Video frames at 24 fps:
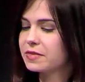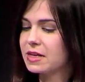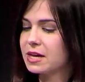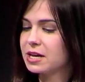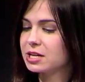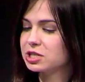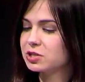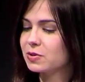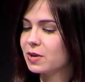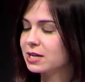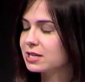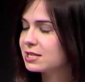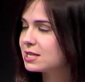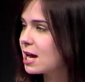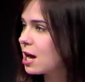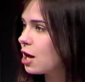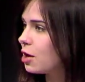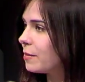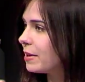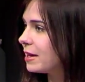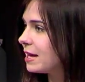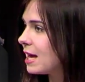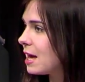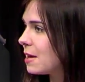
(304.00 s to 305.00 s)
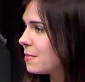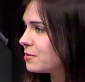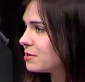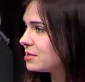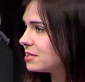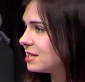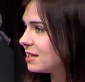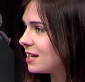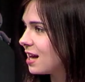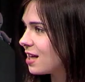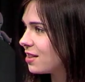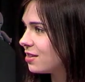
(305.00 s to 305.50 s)
thing so I could tie all my
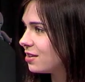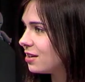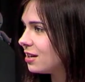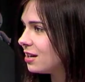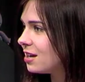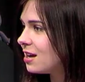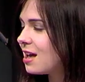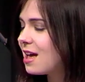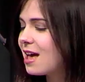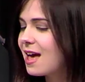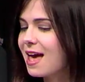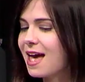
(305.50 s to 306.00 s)
cables together,